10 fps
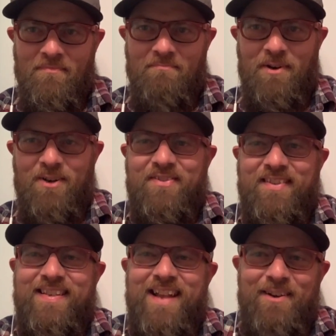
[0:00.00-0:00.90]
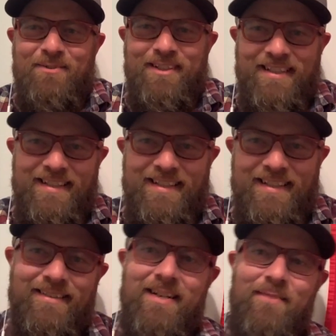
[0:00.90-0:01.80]
Birthday week.
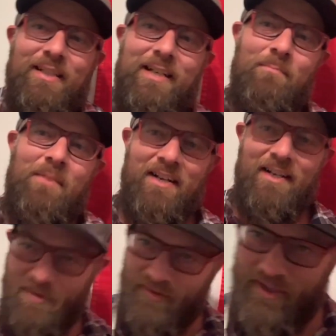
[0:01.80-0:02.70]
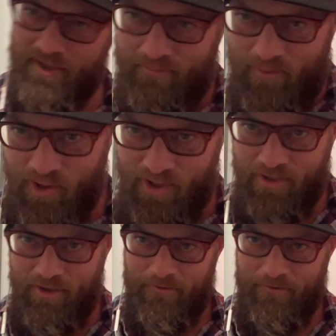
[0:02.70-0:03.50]
Getting my nails done tomorrow.